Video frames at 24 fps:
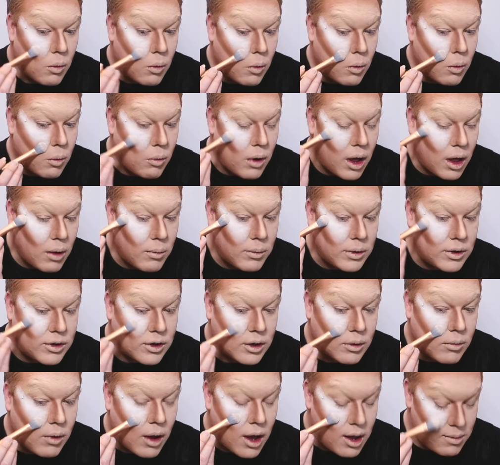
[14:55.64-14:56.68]
while we
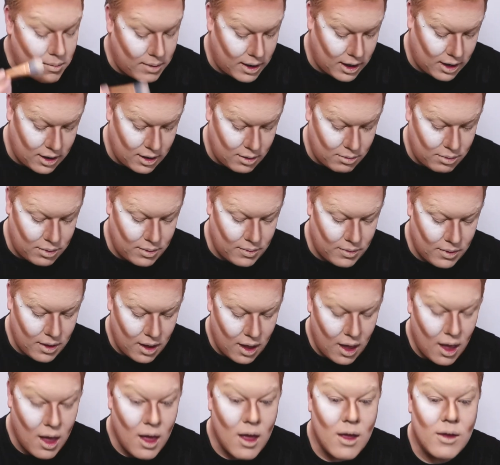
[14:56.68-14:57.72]
do eye makeup.
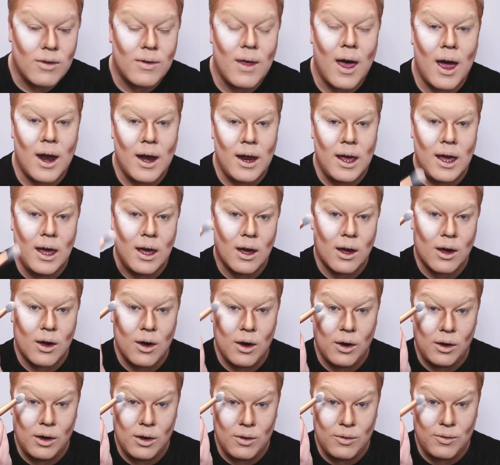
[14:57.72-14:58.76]
So any
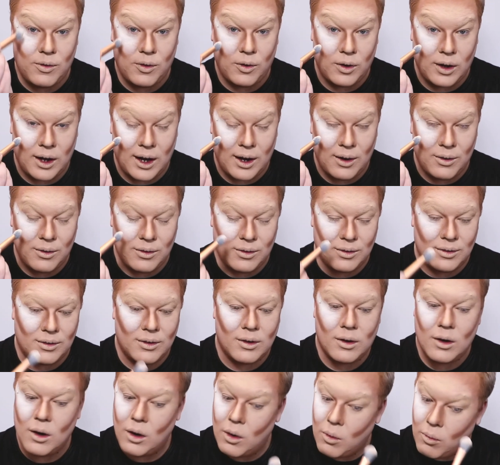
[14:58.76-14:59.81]
colour fallout
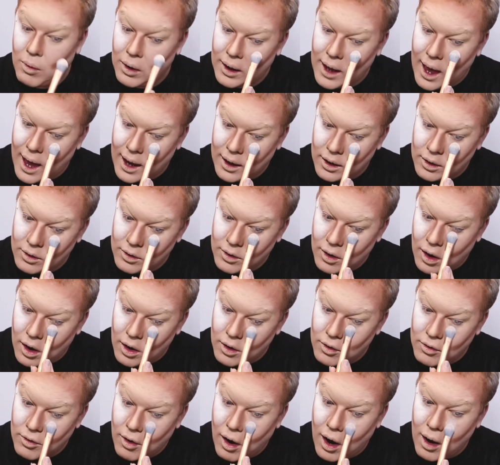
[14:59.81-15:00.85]
will land on dry